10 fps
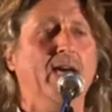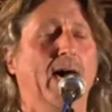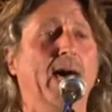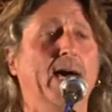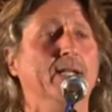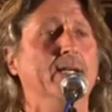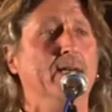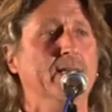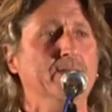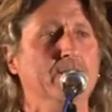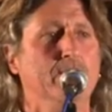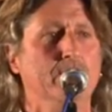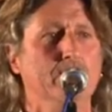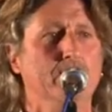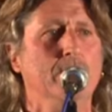da da da da
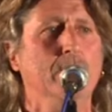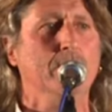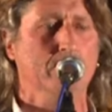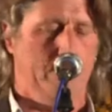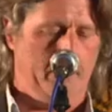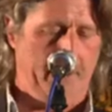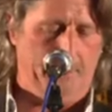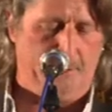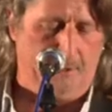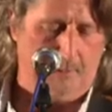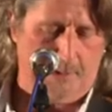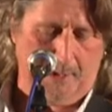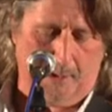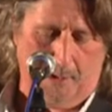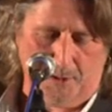da da da still be a
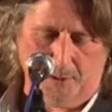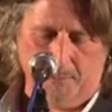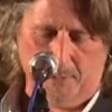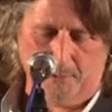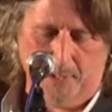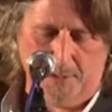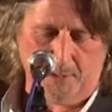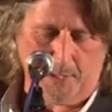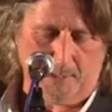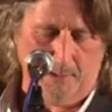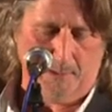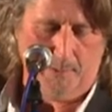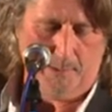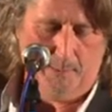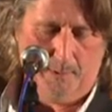bit harsh on the mid range. Take a little
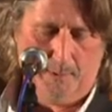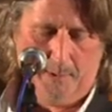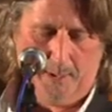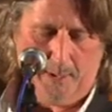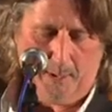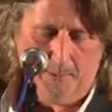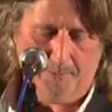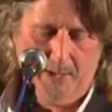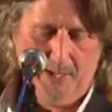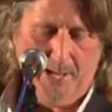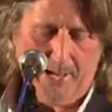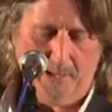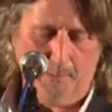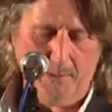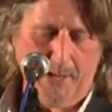bit more. And
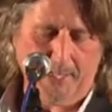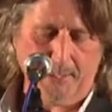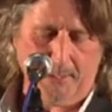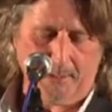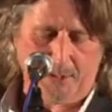I'll be making little